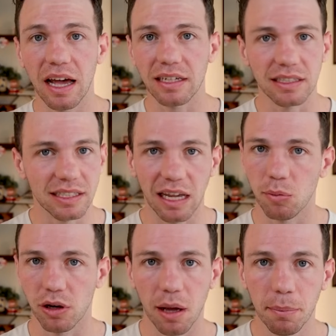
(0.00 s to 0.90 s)
It's a
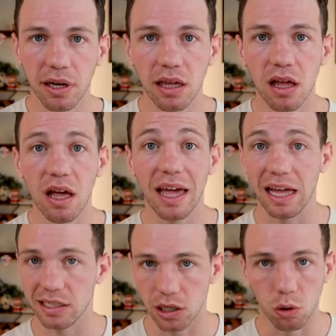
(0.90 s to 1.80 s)
stable company.
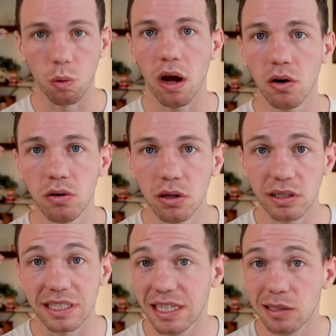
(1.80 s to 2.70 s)
It's grown
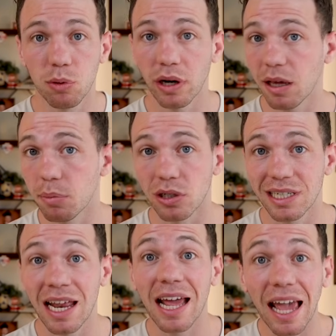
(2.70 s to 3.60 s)

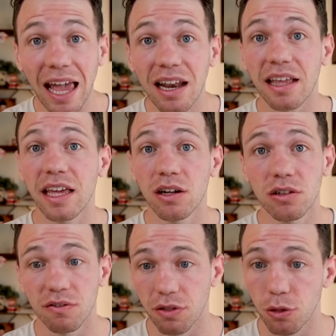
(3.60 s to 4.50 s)
6.8% and a
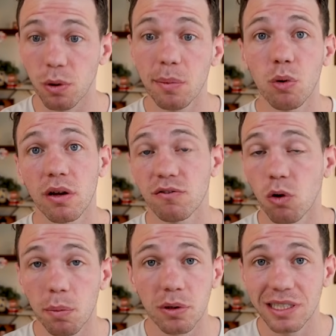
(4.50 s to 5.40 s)
yield of
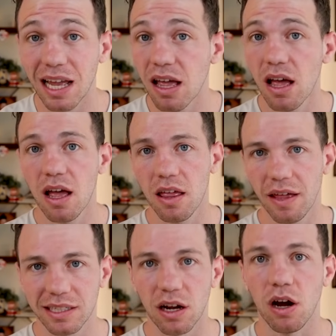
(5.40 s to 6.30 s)
3.4%.
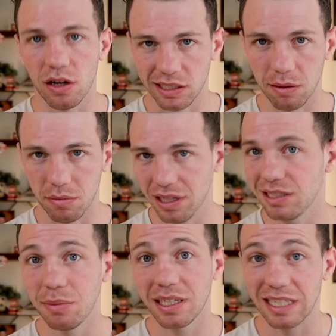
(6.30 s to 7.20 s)
That's awesome.
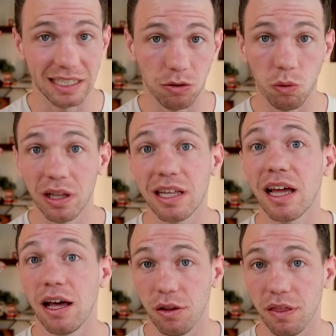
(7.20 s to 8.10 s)
This means it's a really
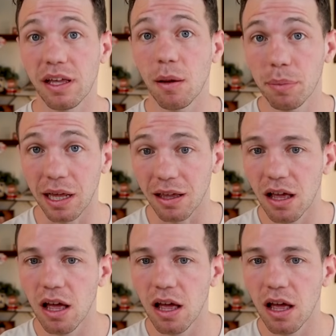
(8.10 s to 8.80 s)
healthy company.